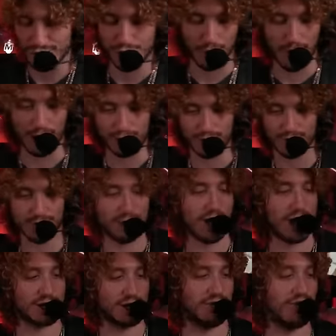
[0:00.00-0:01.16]
so much. You
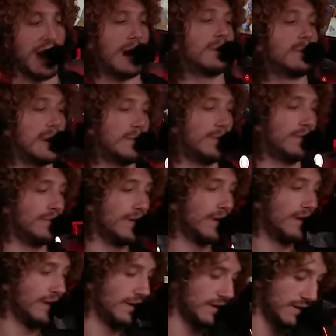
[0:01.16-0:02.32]
guys are phenomenal people.
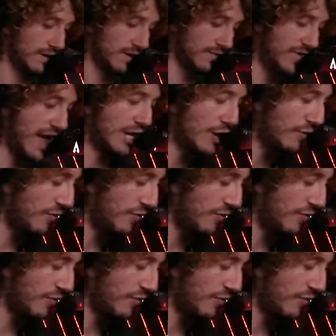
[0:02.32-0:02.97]
Thank you